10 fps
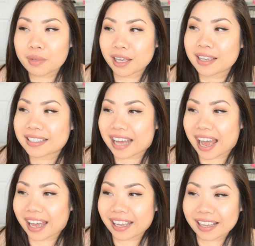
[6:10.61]
because
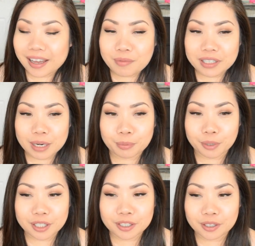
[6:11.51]
I am the type of
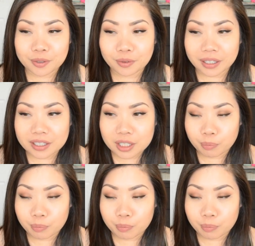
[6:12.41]
person who likes to